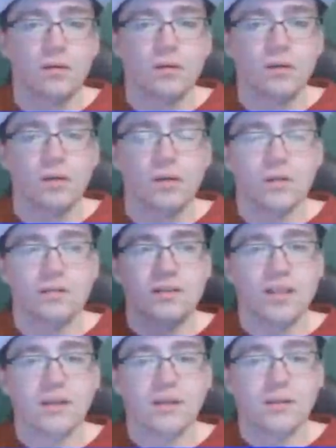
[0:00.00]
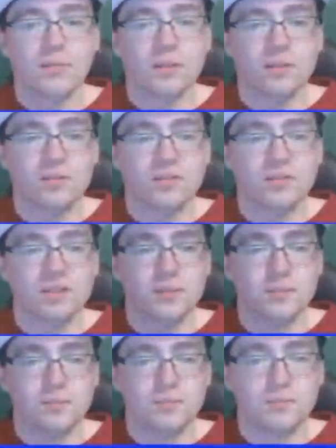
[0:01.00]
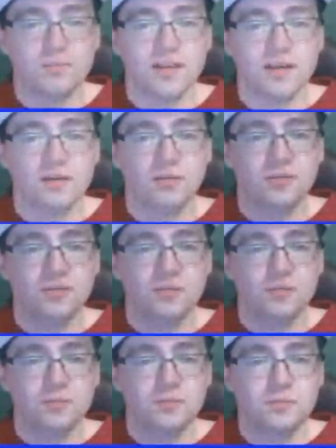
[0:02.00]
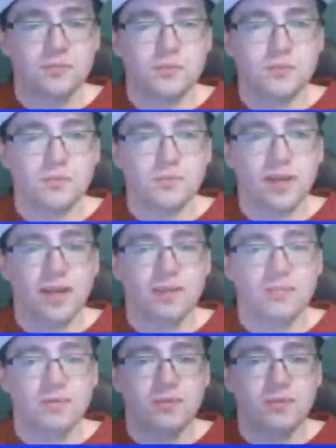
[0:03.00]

Oh, dang it, I'm gonna lose um Tails. Crap.